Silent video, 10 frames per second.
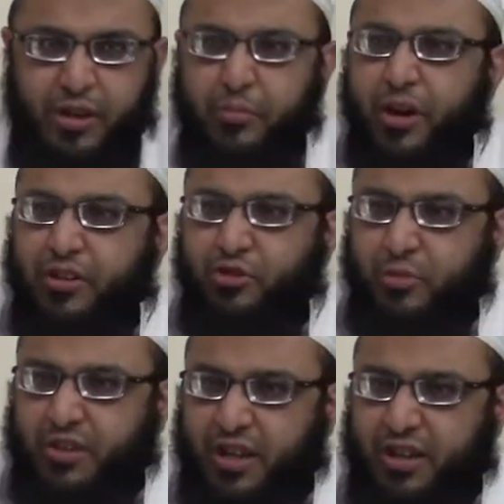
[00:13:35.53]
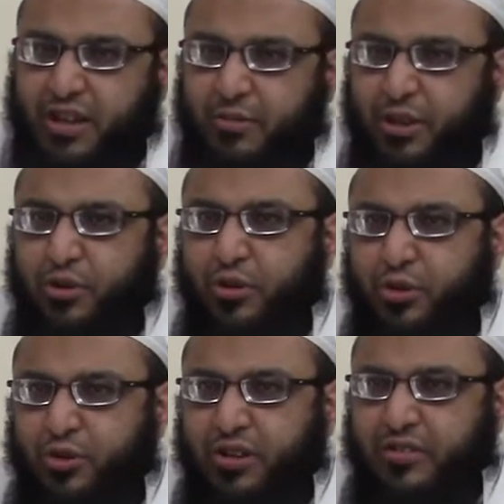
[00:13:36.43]
And their mothers will be telling them that don't
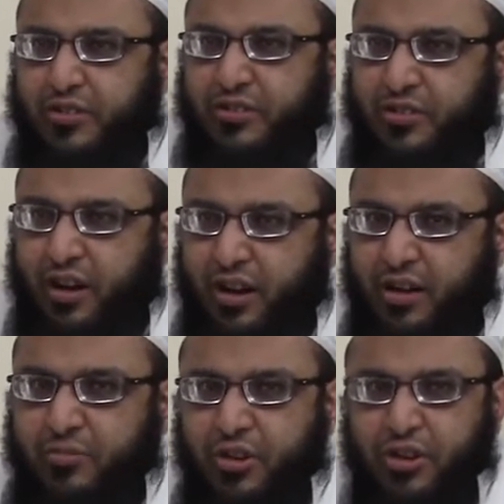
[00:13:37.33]
do this, this is haram.